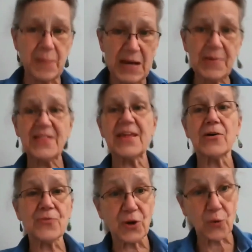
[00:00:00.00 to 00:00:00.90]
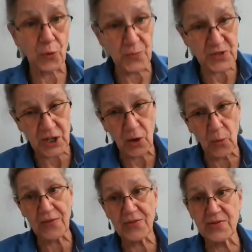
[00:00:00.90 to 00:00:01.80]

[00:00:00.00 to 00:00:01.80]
maybe they're the group to go with.